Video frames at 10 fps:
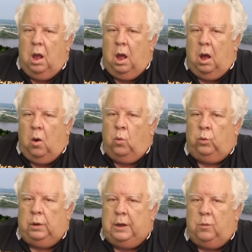
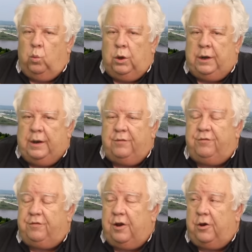only when
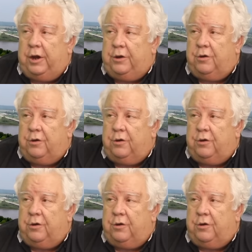necessary,